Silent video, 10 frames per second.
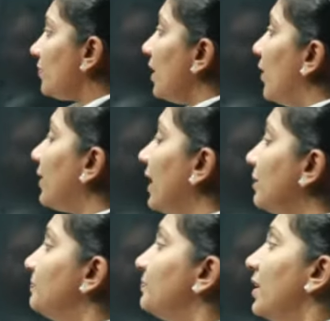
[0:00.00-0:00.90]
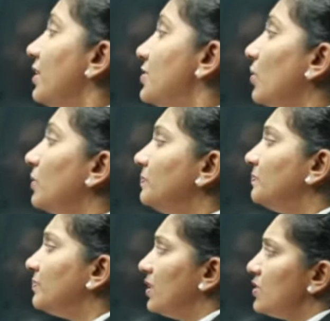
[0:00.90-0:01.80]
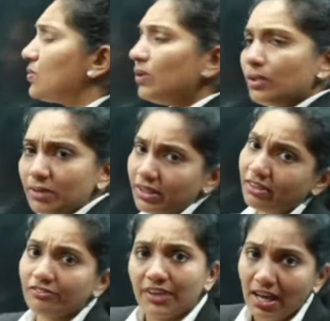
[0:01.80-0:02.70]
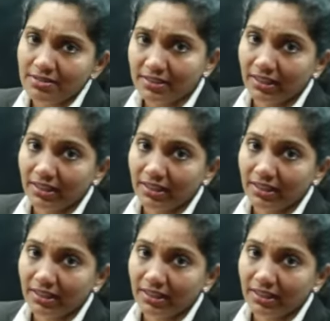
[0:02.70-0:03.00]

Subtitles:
Okay, so solubility of gas in